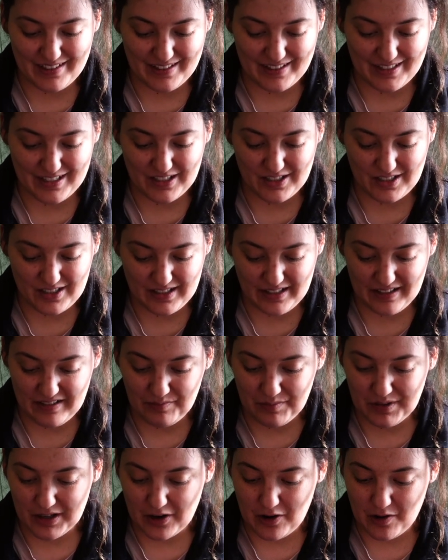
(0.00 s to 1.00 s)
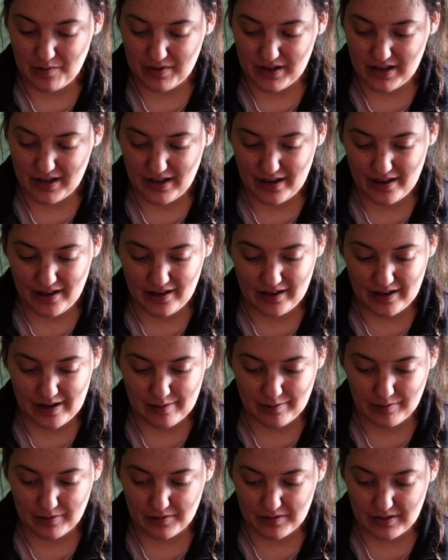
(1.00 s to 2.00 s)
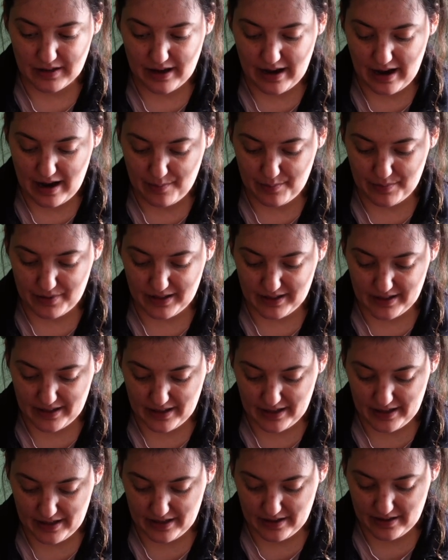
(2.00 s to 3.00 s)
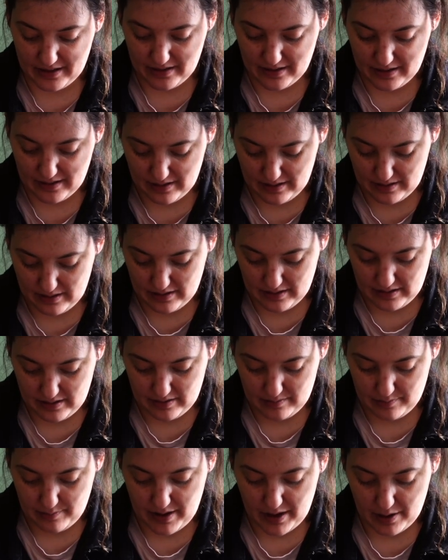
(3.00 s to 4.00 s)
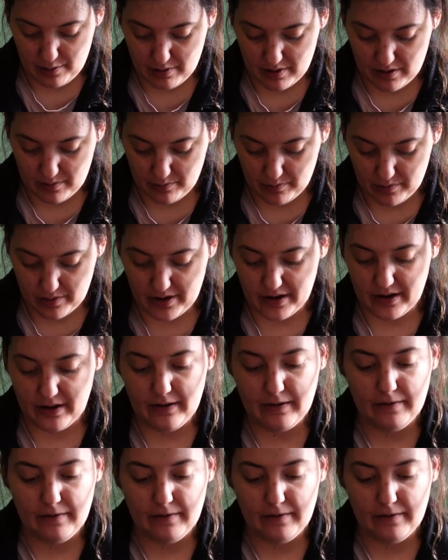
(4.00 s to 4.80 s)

just leave me a comment and I would happily make one more.